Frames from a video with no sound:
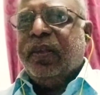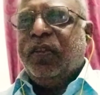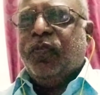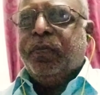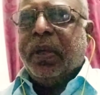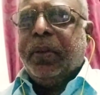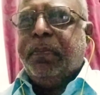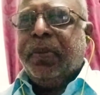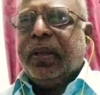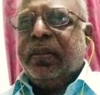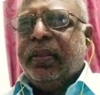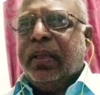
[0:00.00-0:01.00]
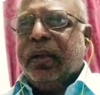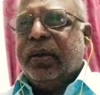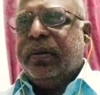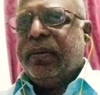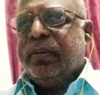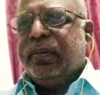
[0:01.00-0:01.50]
This is my
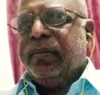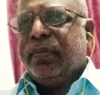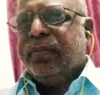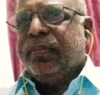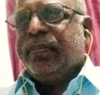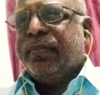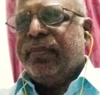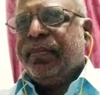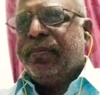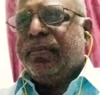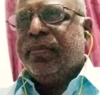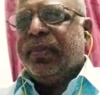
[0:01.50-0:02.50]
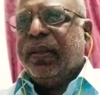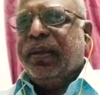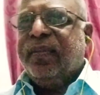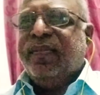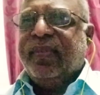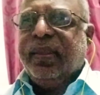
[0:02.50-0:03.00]
brother.
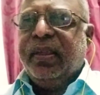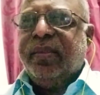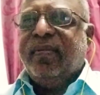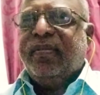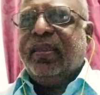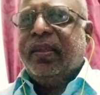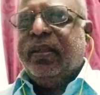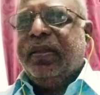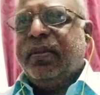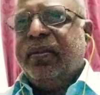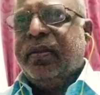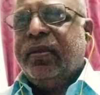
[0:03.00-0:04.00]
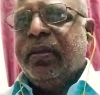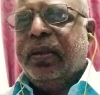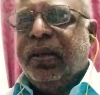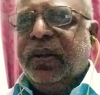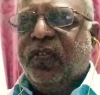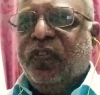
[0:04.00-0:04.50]
This is
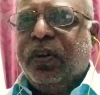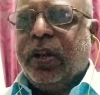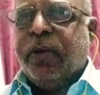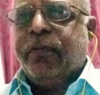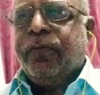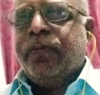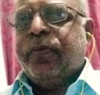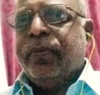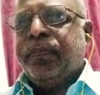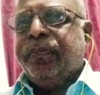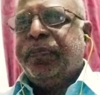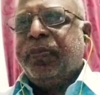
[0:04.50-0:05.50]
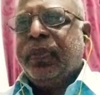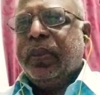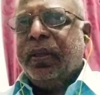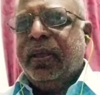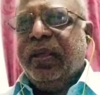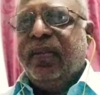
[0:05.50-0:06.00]
with stuff.
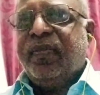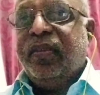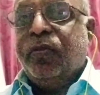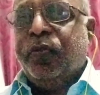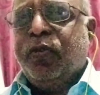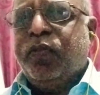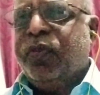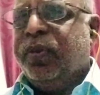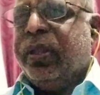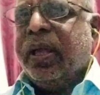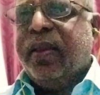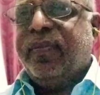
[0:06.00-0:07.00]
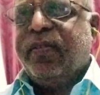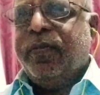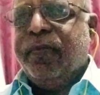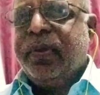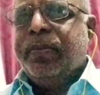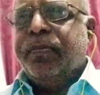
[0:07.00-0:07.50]
Is used for that as
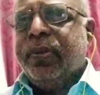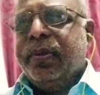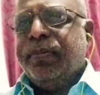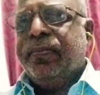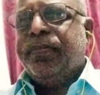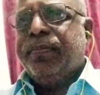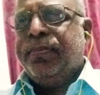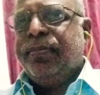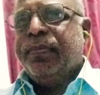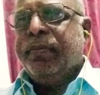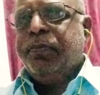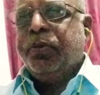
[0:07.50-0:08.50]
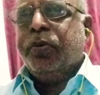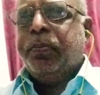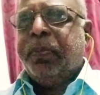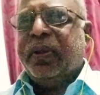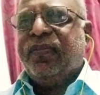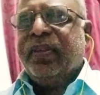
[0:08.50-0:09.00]
a verb.
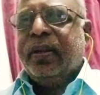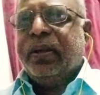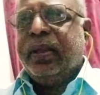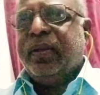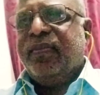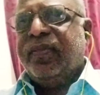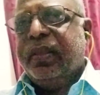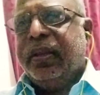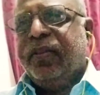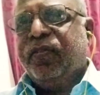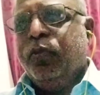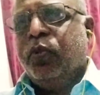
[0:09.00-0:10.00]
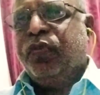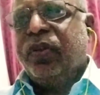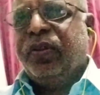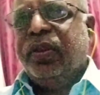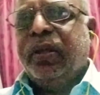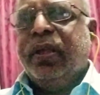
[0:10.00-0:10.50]
Pure present tense. That is
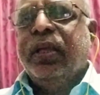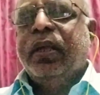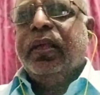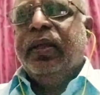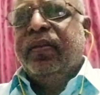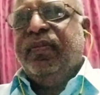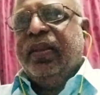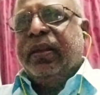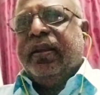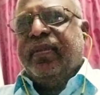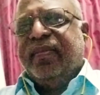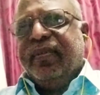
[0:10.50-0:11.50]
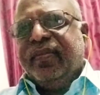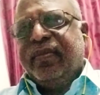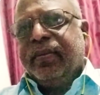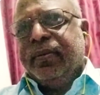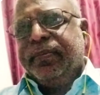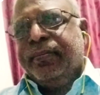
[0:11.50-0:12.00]
present verb.
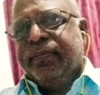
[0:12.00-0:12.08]
Sentences.